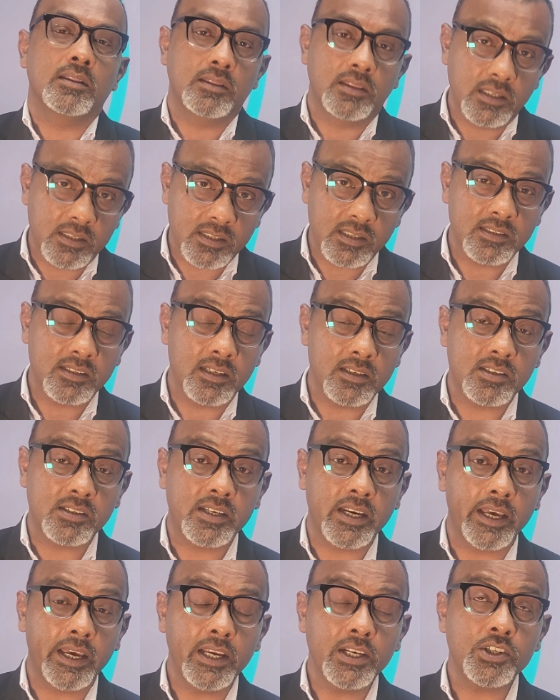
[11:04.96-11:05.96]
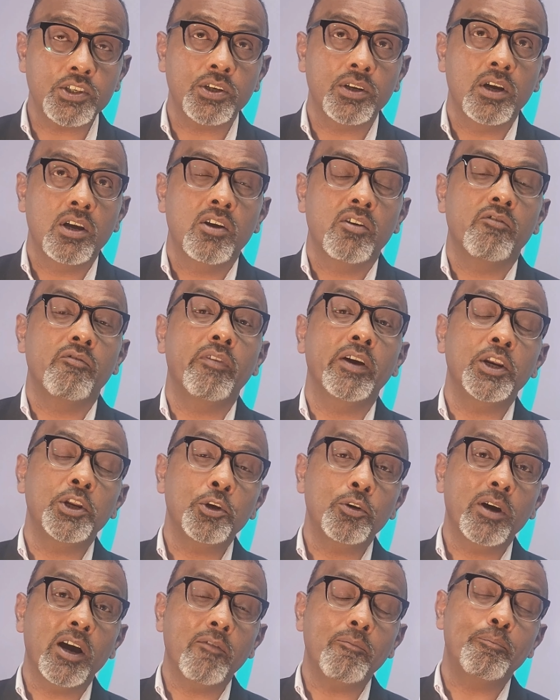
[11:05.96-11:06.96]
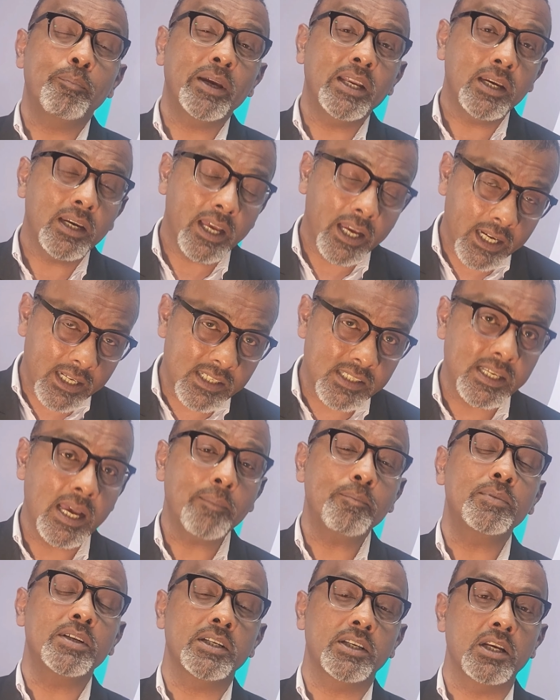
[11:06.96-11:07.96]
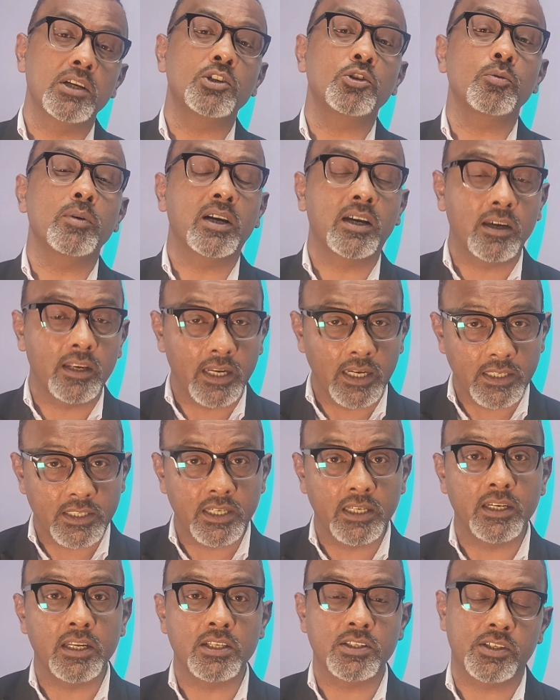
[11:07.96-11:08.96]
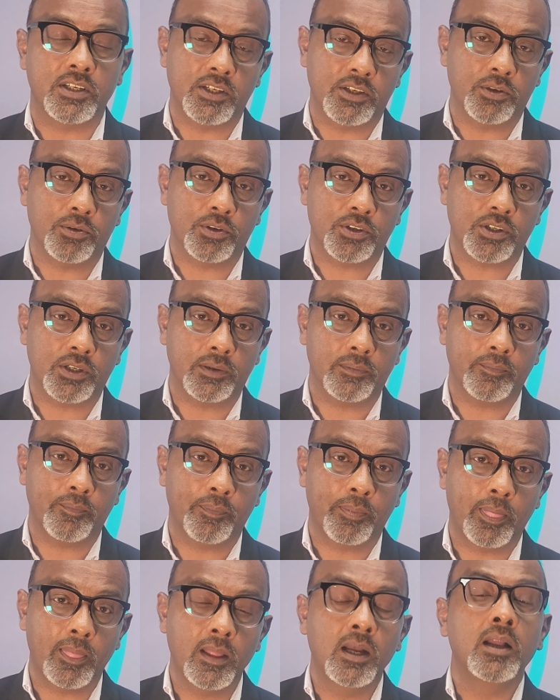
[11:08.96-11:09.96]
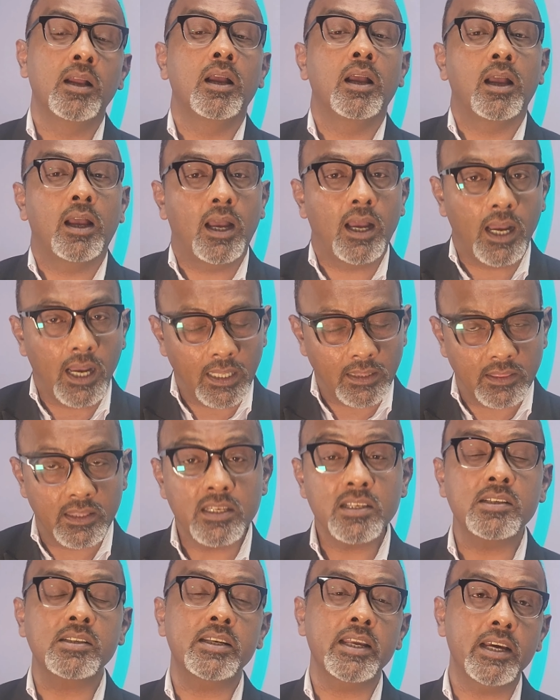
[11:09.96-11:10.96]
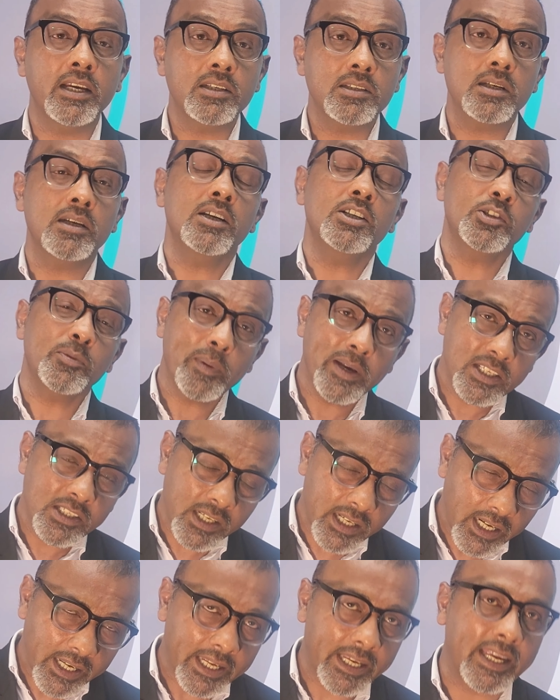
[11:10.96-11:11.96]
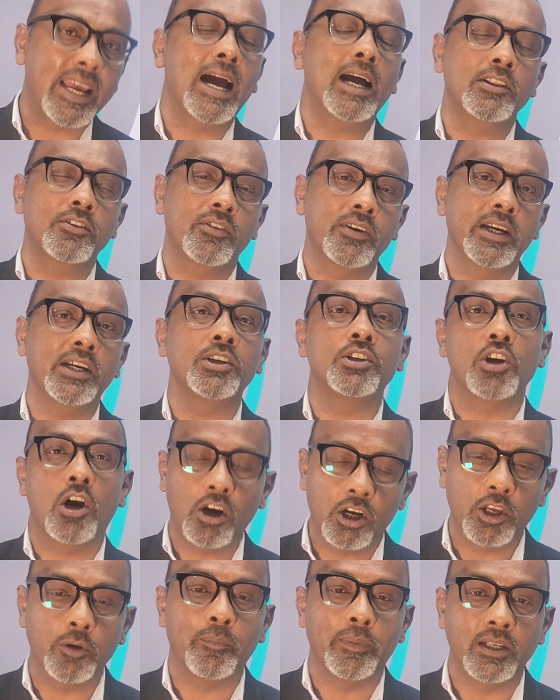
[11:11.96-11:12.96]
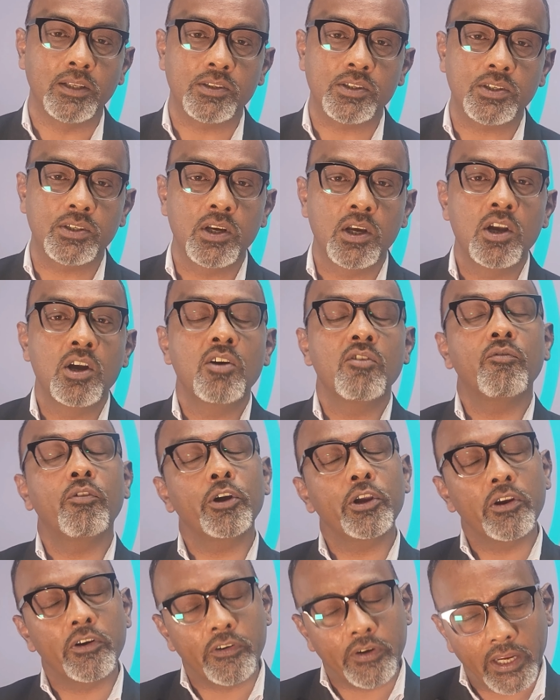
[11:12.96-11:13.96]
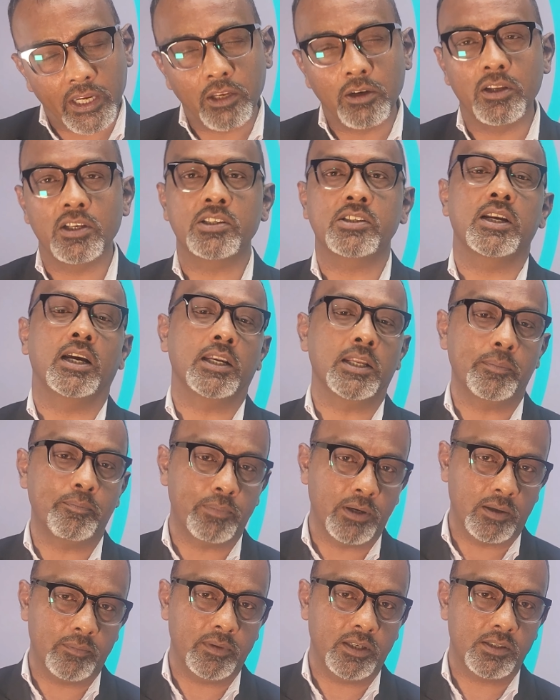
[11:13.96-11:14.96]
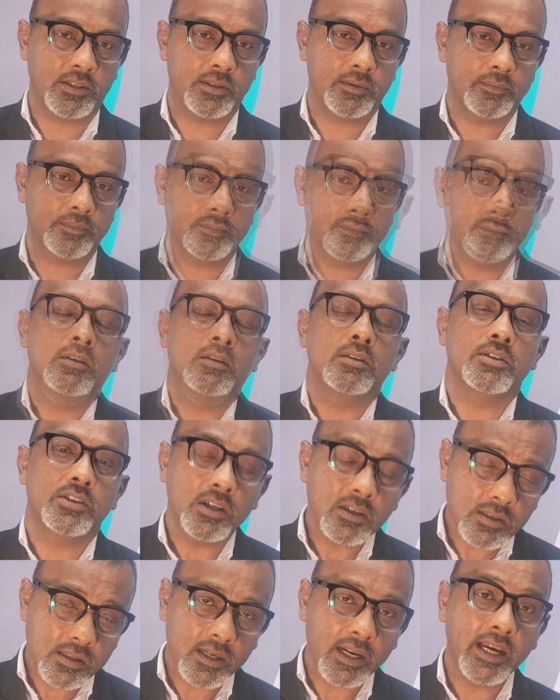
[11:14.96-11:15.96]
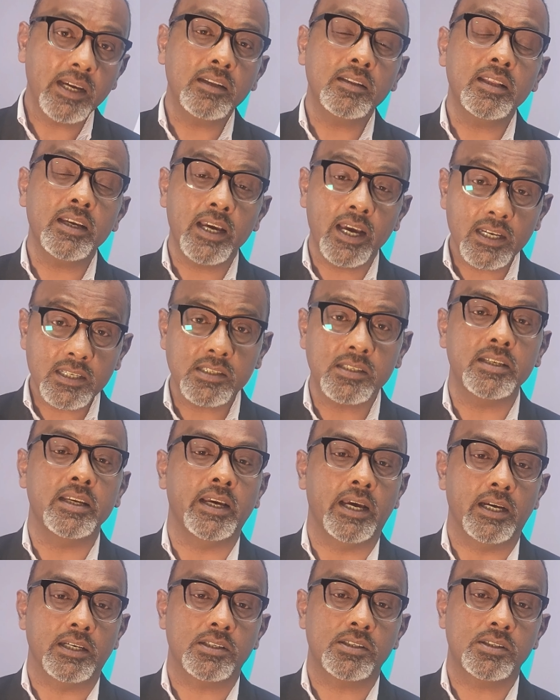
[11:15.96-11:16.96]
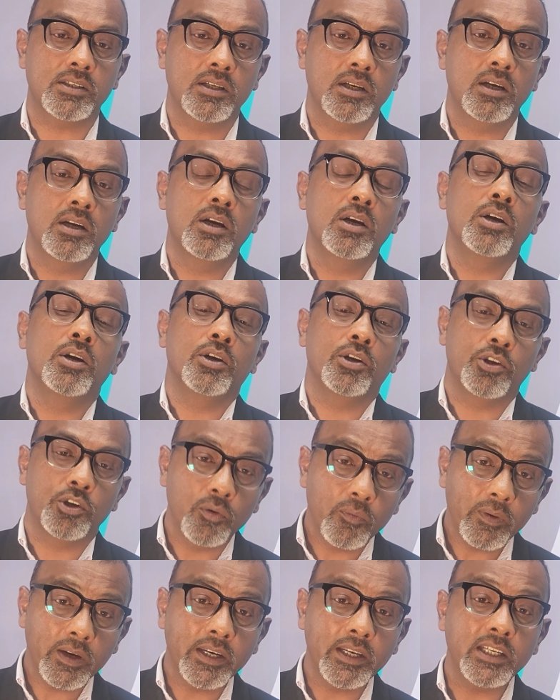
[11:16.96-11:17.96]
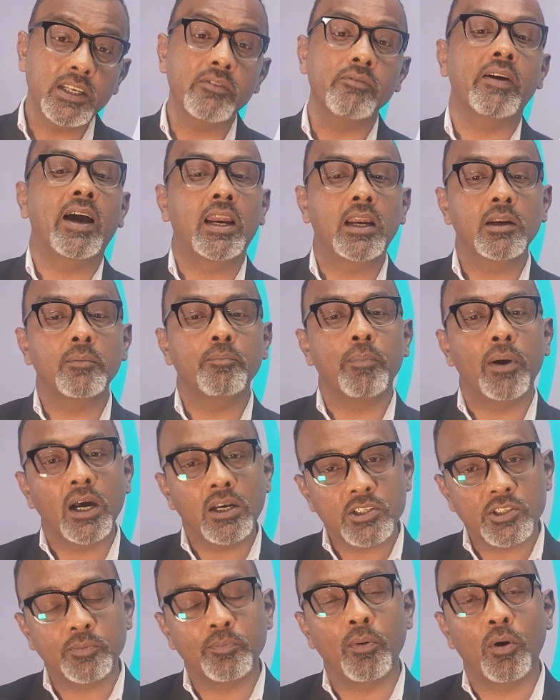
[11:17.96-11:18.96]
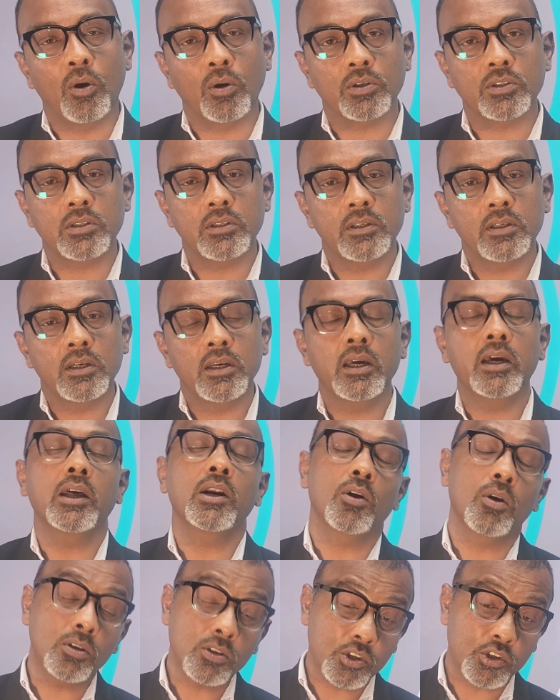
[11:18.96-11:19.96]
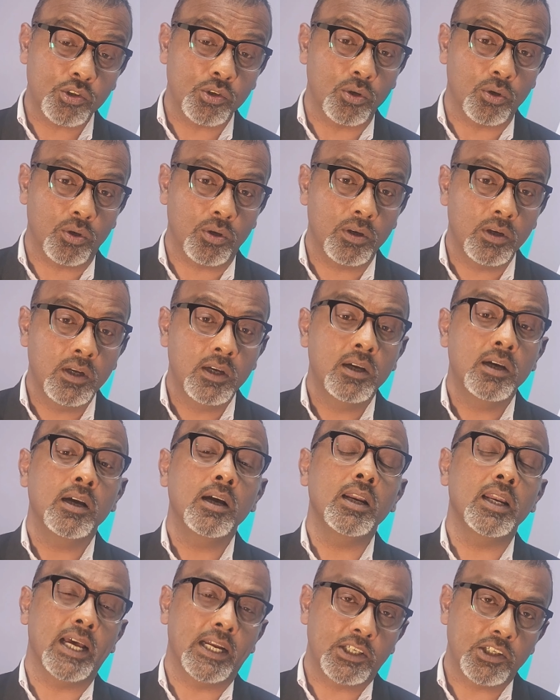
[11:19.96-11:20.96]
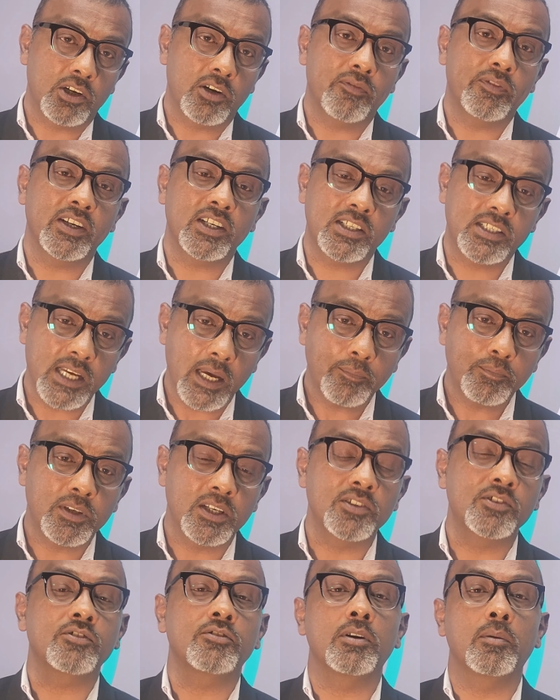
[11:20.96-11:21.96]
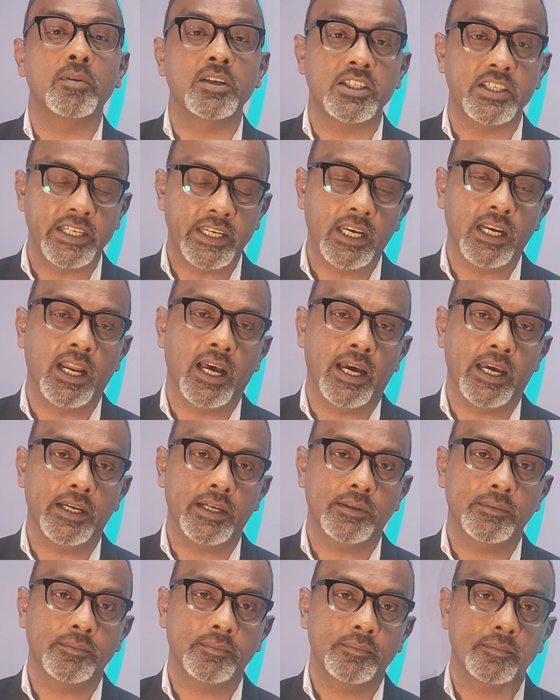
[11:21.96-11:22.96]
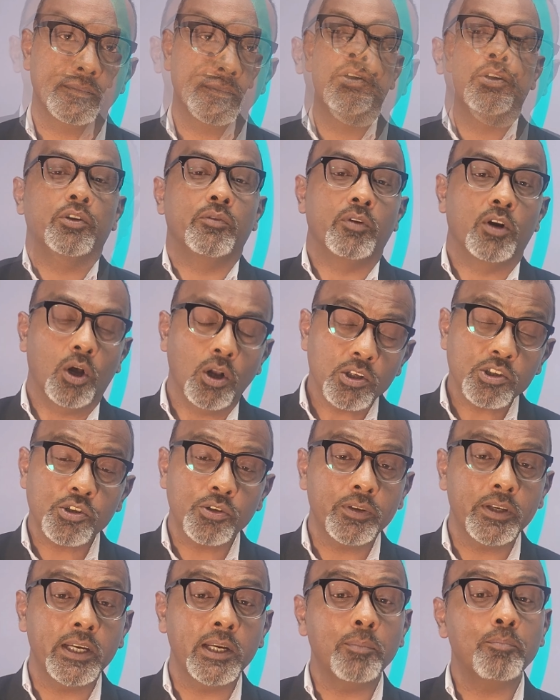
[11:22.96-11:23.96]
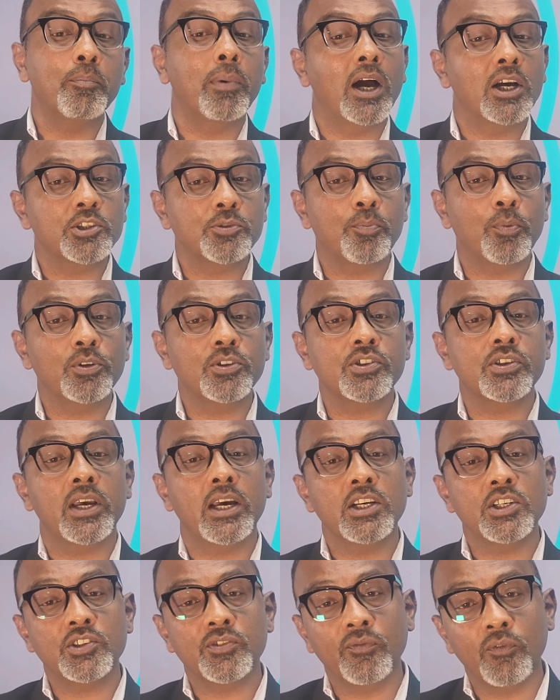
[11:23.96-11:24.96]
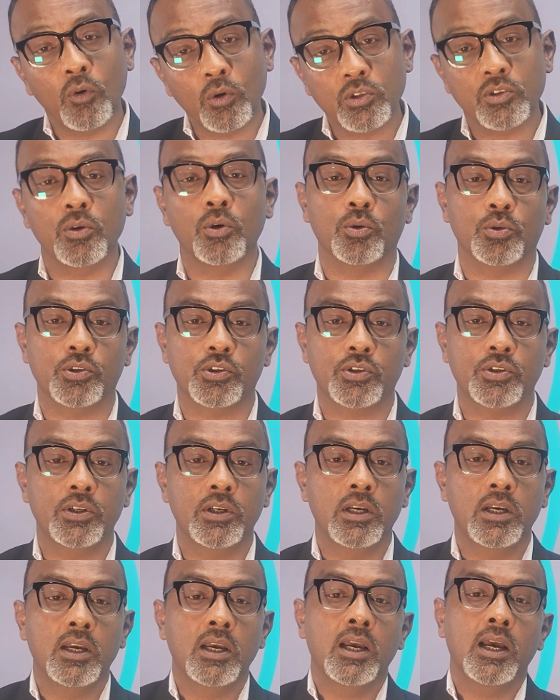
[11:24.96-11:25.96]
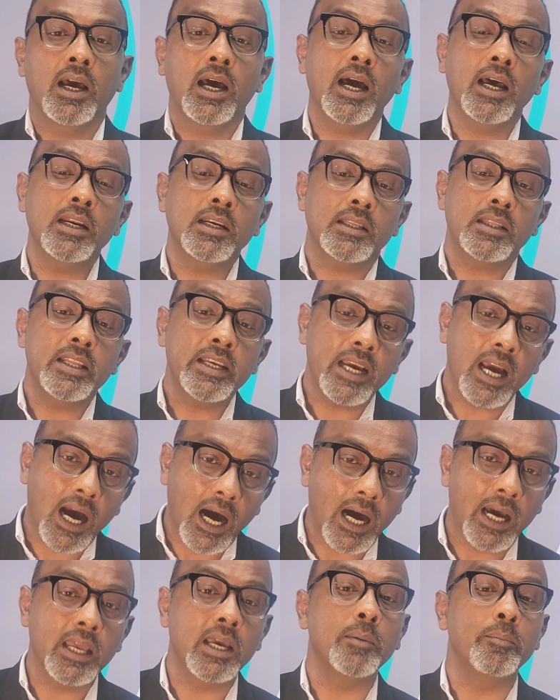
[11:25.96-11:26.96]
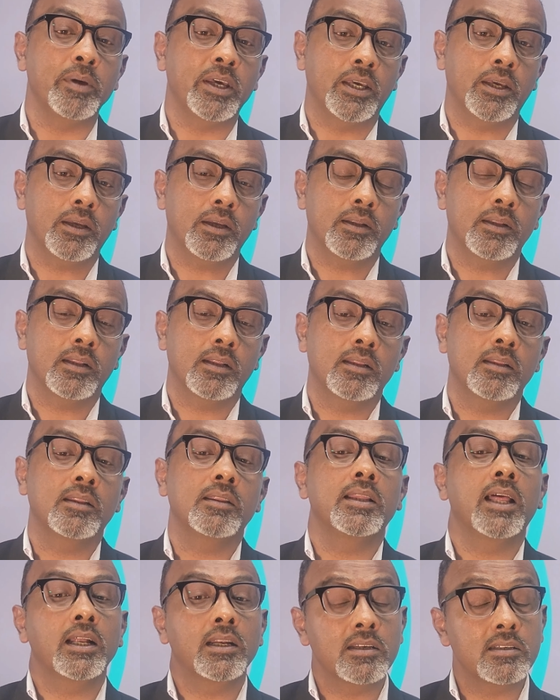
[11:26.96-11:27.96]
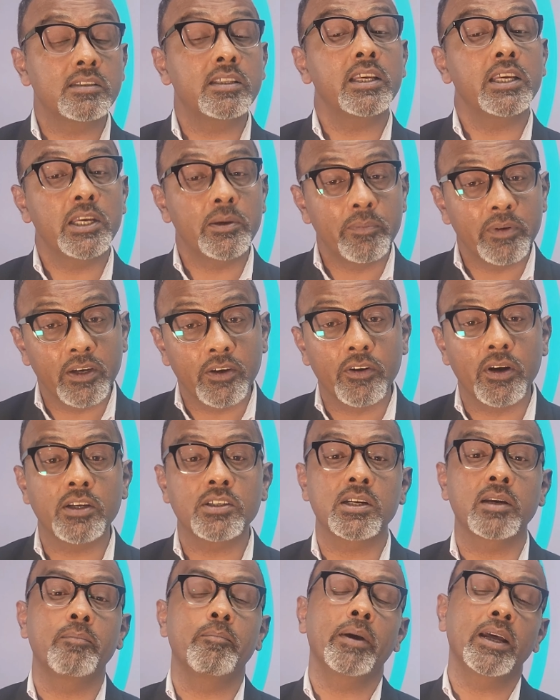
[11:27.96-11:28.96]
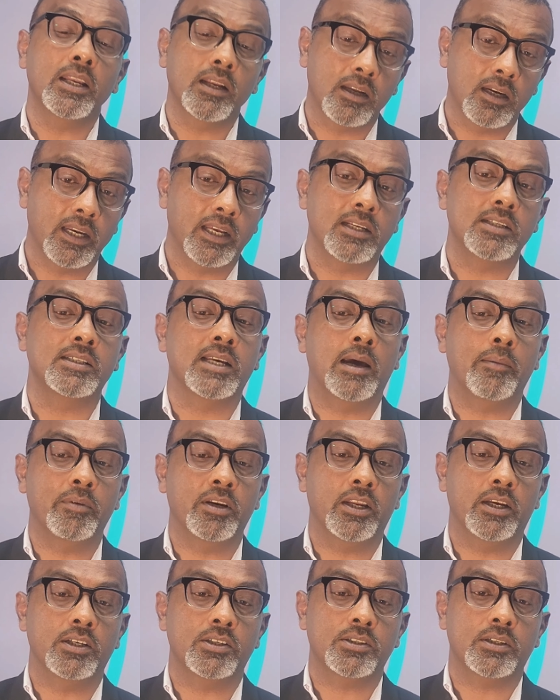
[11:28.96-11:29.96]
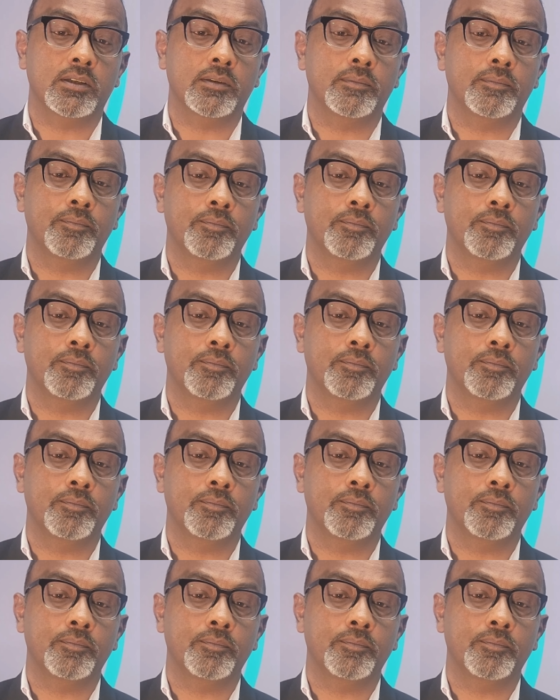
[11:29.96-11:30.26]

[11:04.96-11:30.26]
this is the stage when you have been accepted into a Canadian institution. And this stage is basically gathering documents for your regular study permit. Just like the STS, you will need a valid passport and also a letter of acceptance from a DLI. You will also need passport-size photos and the IME, that is the Immigration Medical Examination.